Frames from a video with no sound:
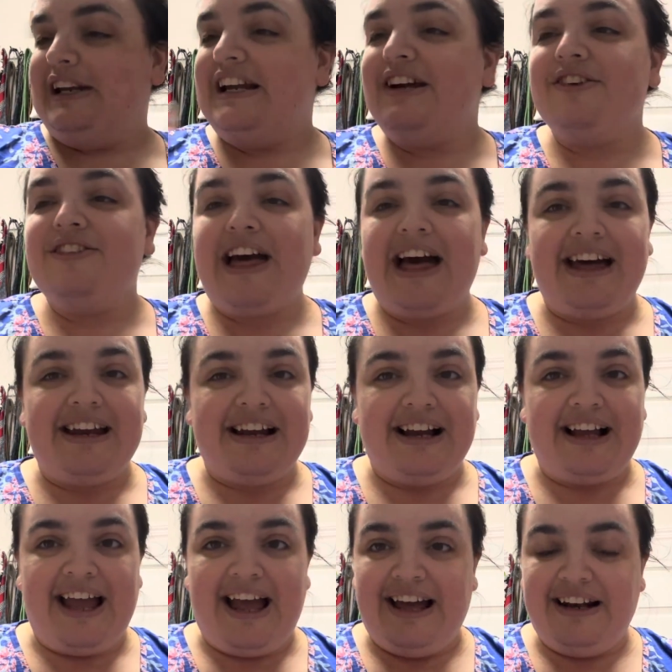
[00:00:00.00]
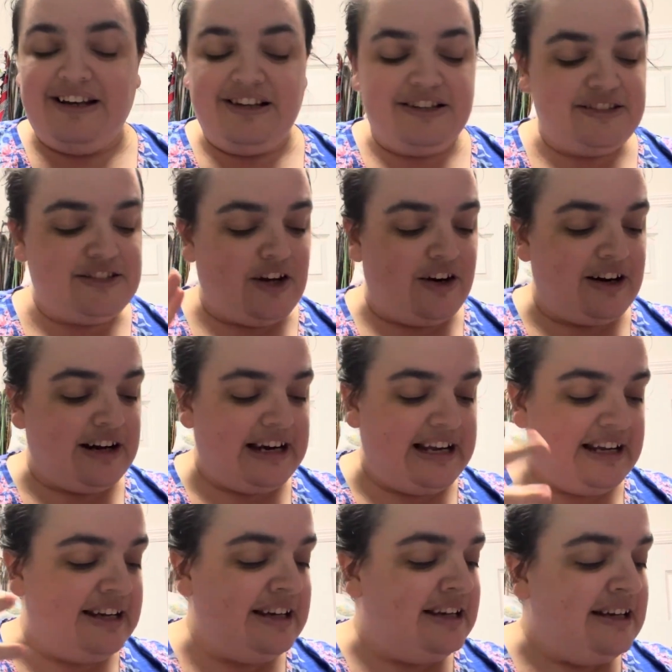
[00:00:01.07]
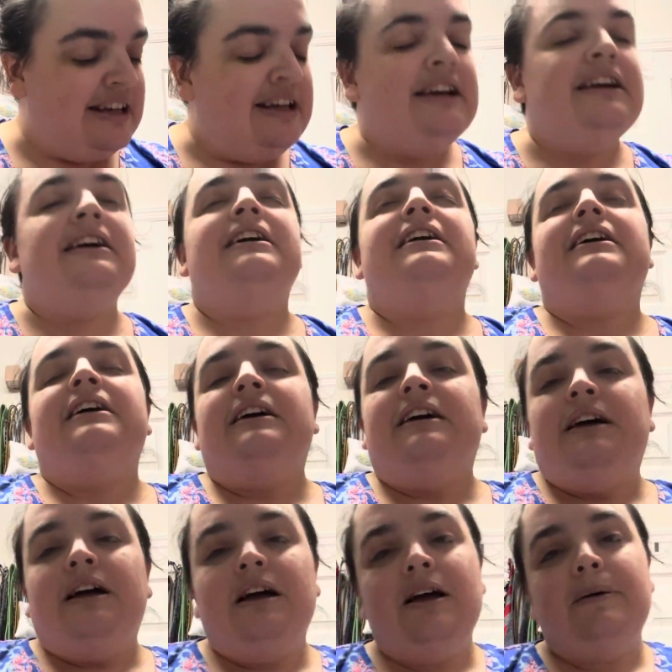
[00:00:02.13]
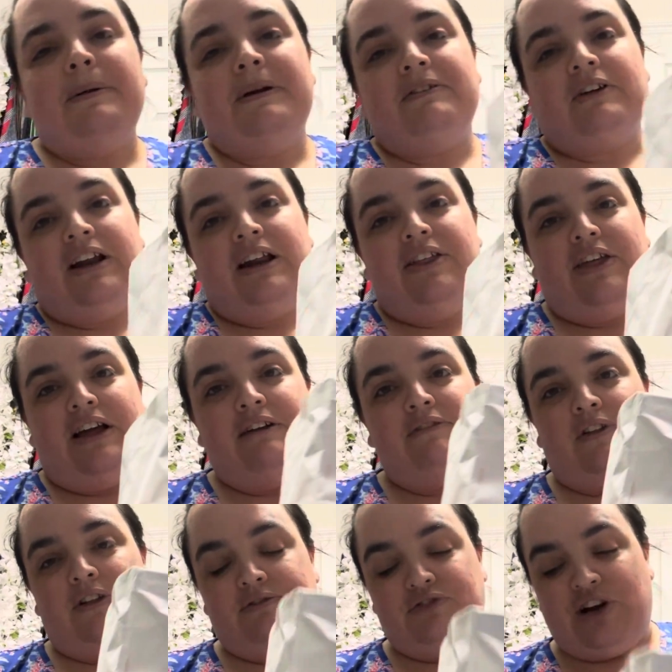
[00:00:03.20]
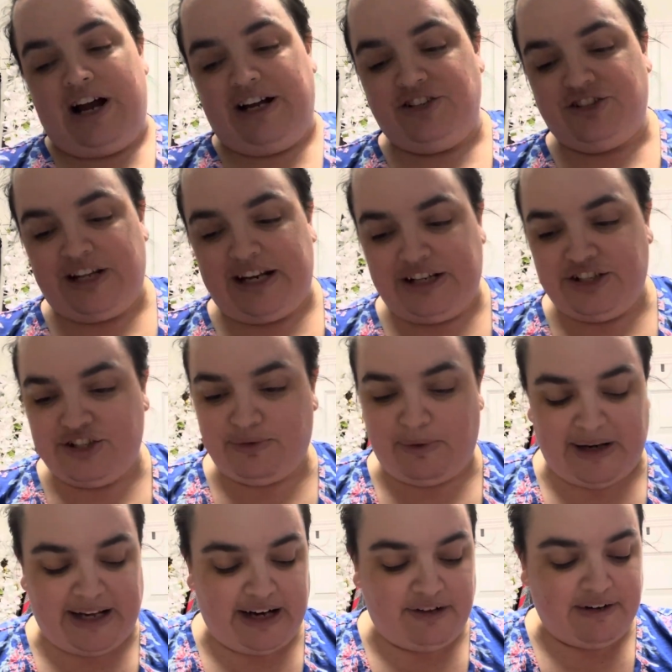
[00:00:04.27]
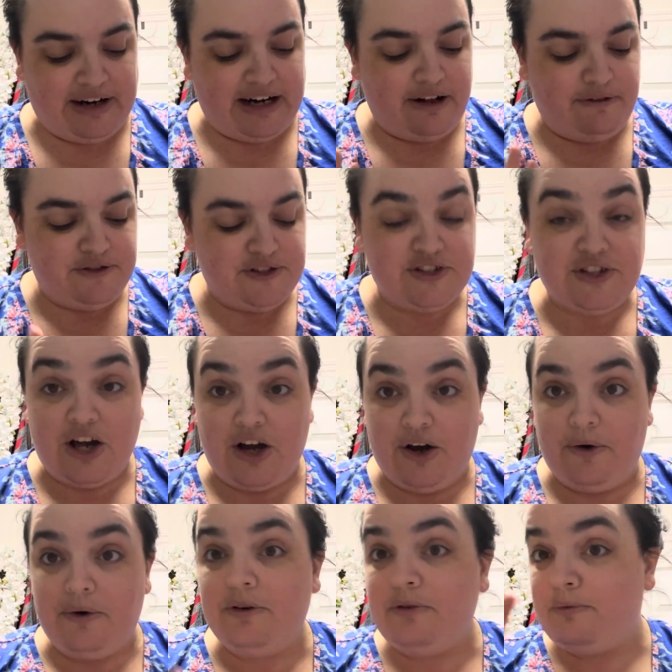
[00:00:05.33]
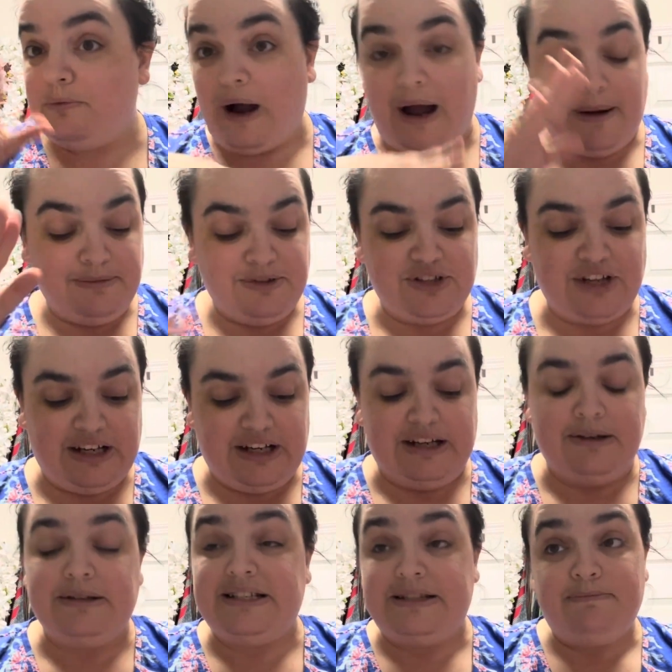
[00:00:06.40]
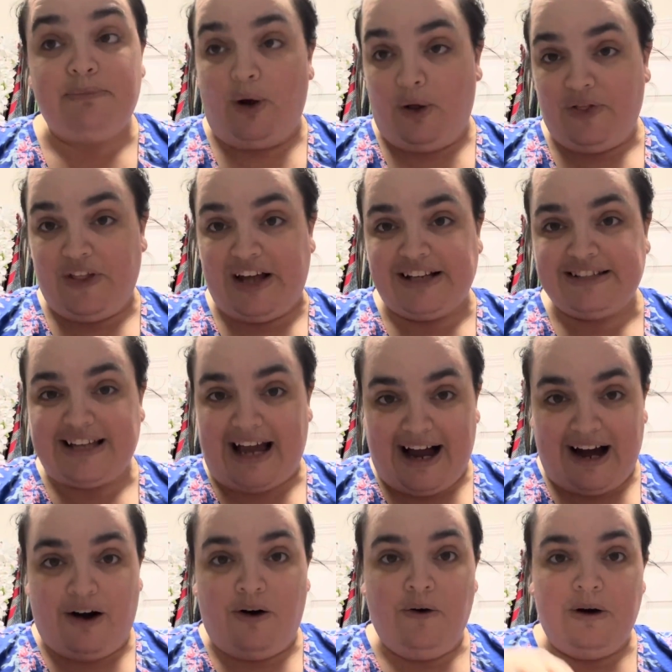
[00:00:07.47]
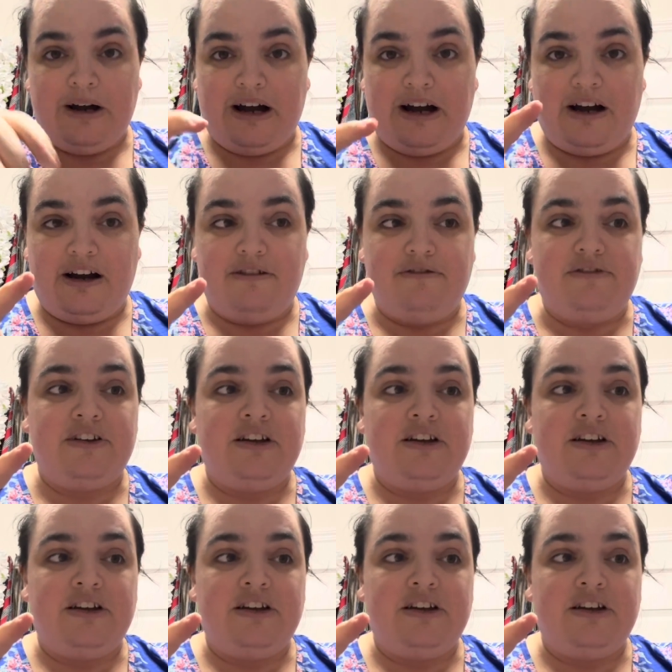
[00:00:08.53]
hear that, again, sorry. But I've got a thing full of trash that I just want to get rid of. So I'm just going to pull things out of